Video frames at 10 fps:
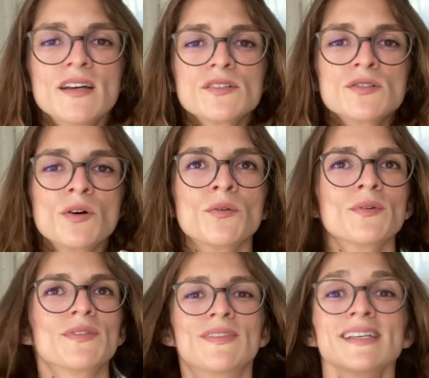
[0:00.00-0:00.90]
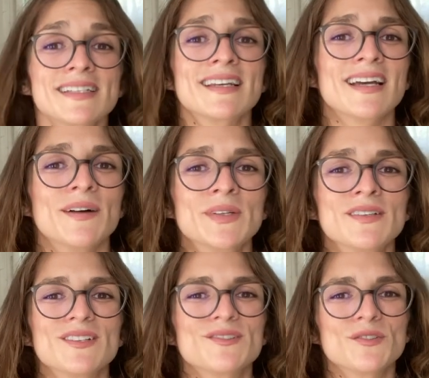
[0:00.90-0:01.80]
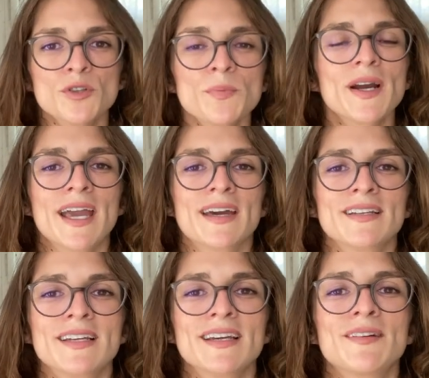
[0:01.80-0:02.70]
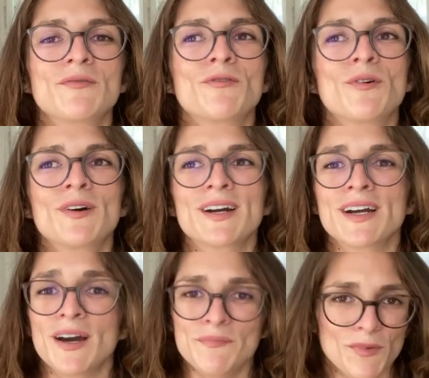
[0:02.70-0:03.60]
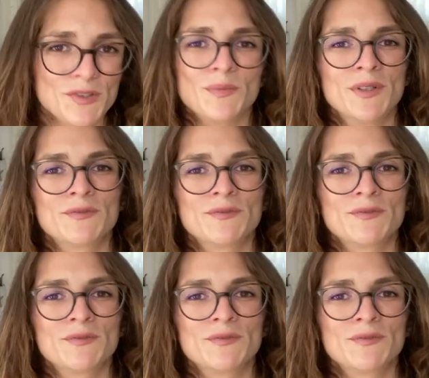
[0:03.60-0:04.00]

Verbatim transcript: So this can come in super handy for uh, multiple